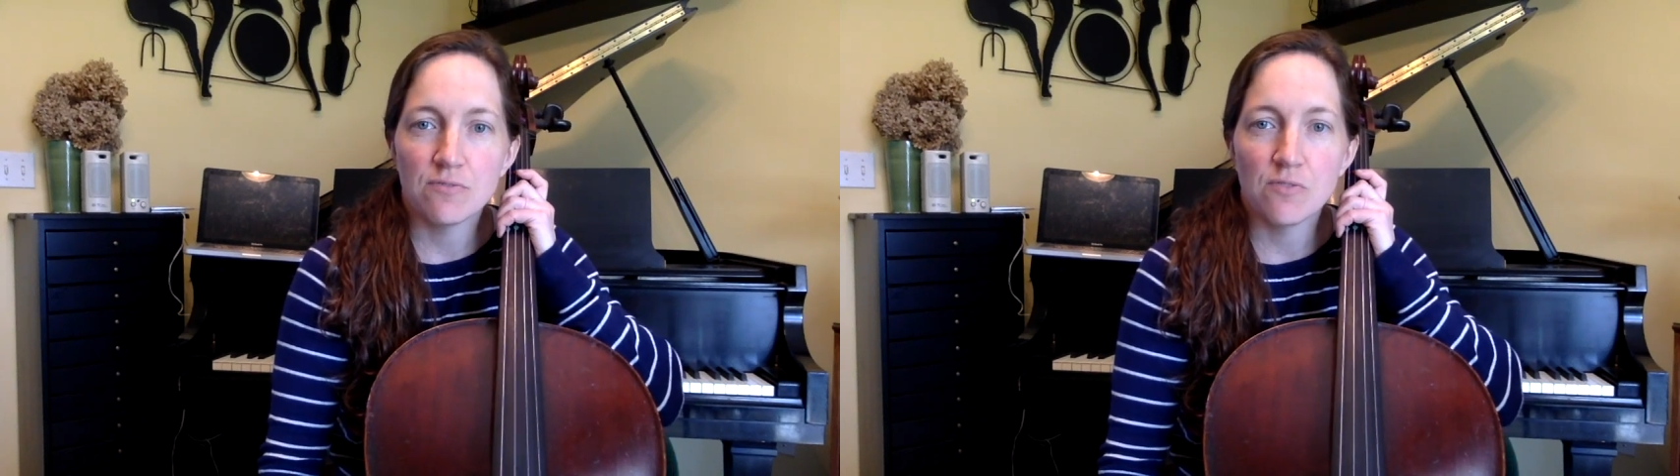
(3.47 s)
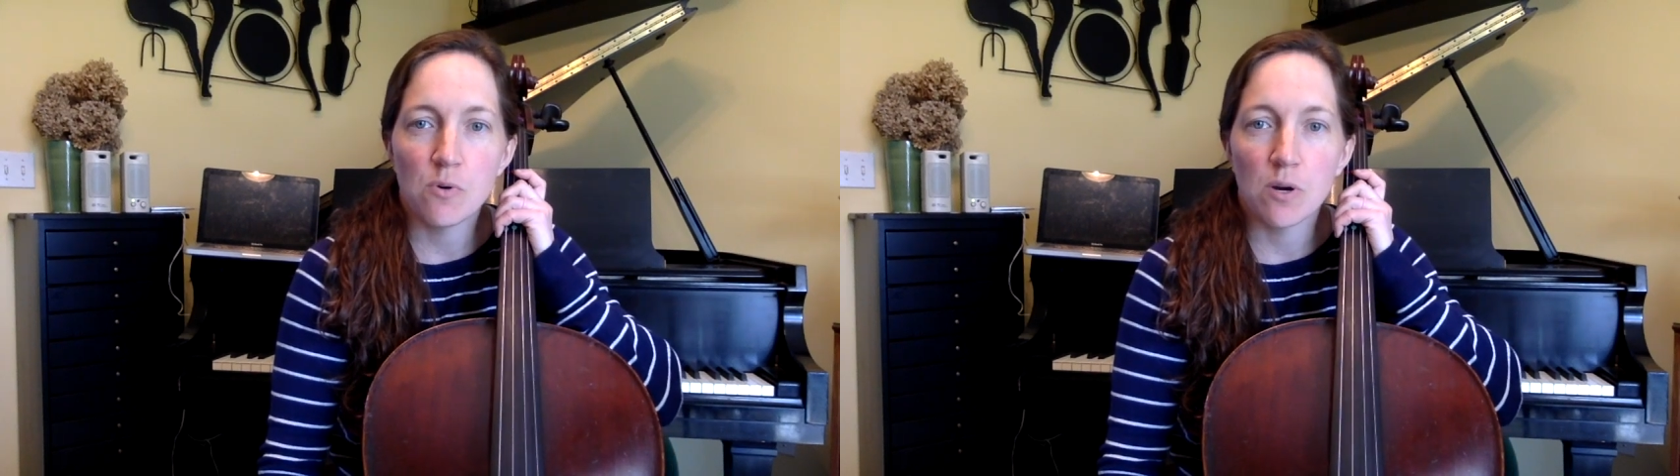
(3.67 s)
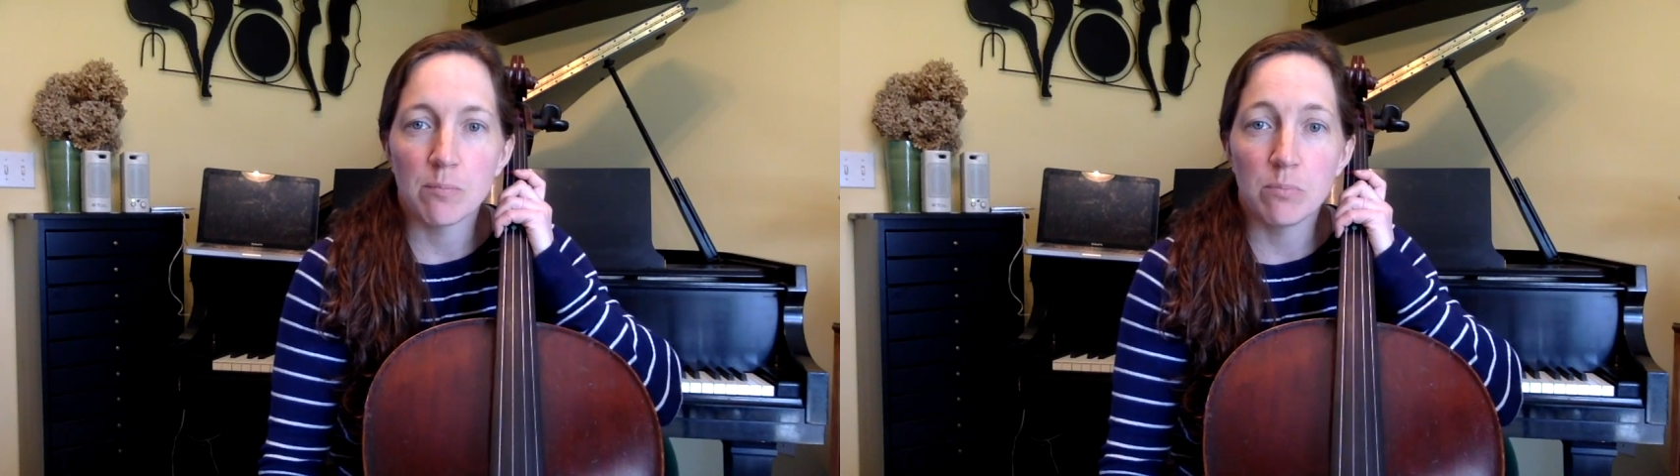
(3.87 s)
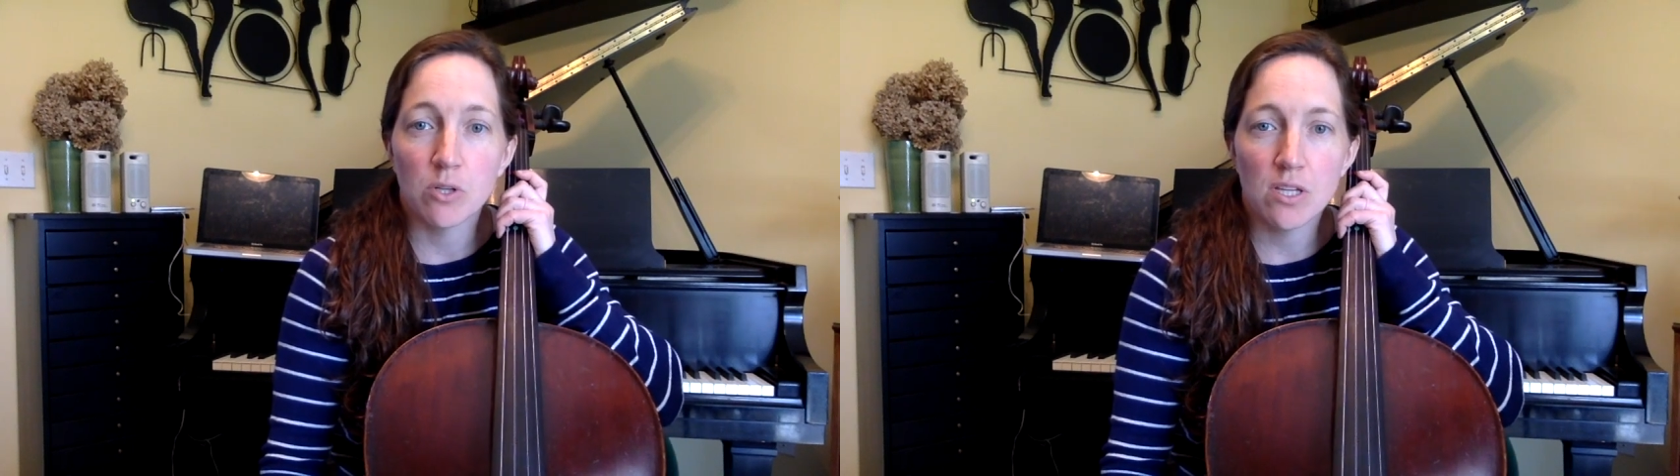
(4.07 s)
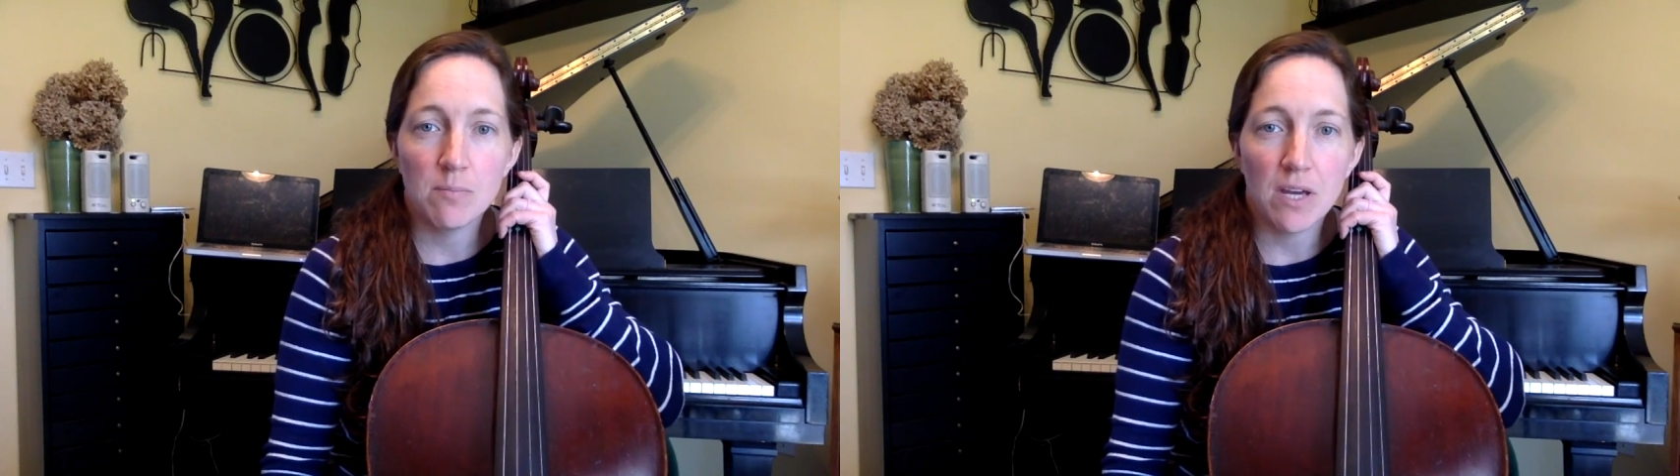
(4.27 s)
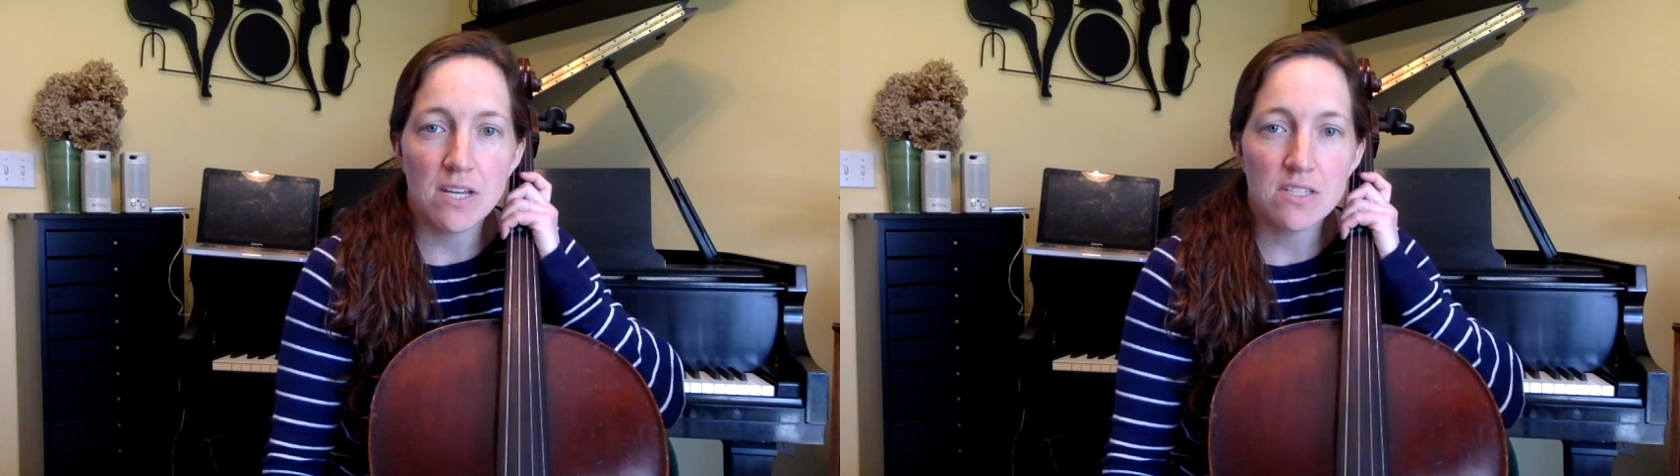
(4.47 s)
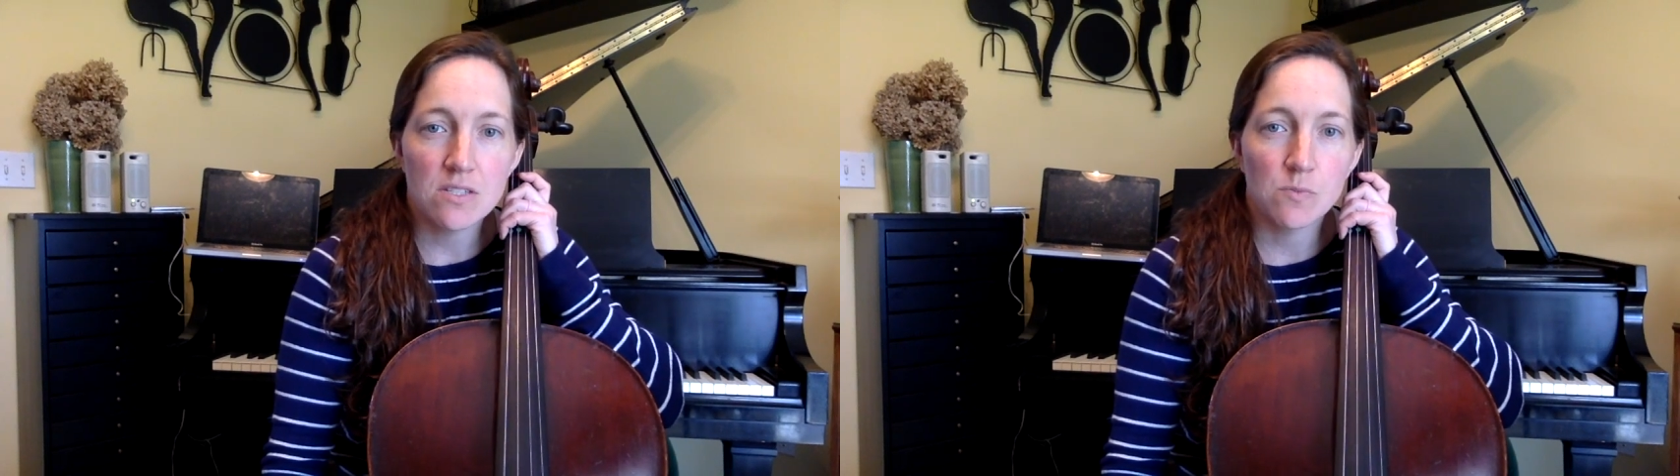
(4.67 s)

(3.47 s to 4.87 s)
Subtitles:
for Boogie Bass,